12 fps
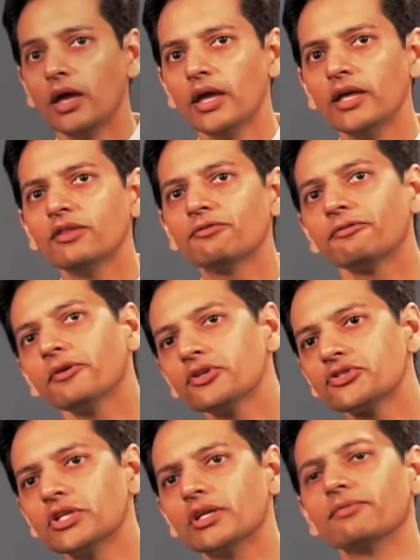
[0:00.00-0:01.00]
In the
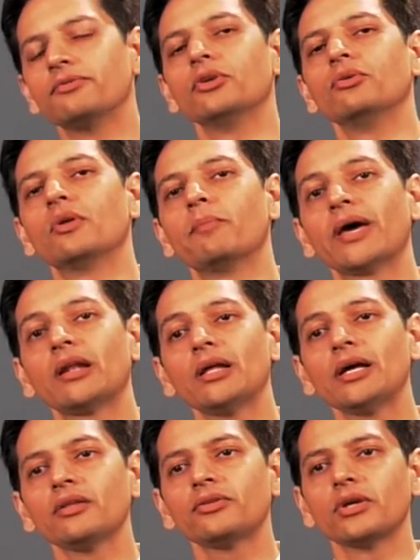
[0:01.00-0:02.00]
first interview, the mental
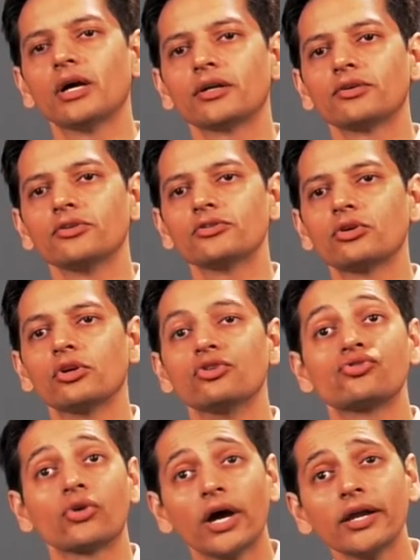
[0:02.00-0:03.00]
health doctor is going to
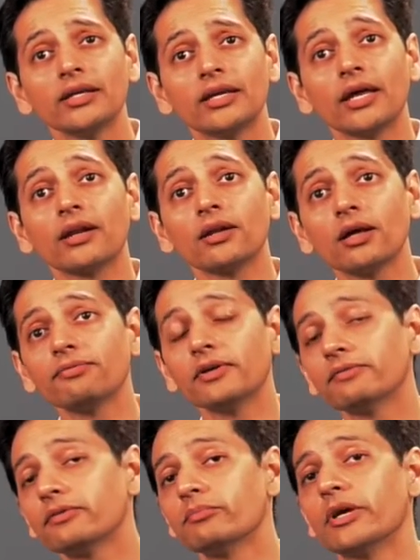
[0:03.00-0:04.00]
try to get enough
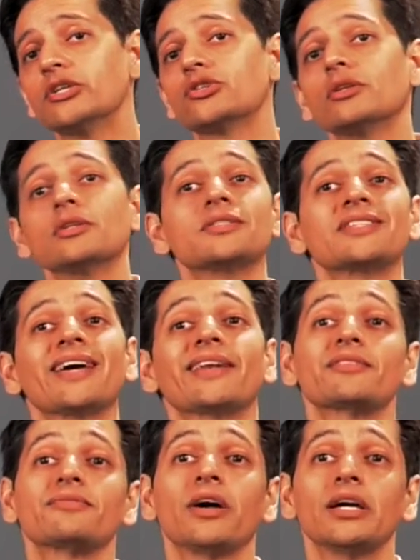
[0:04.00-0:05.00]
information to
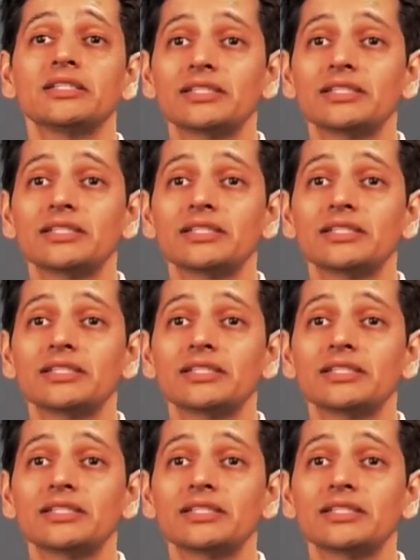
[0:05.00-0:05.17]
satisfy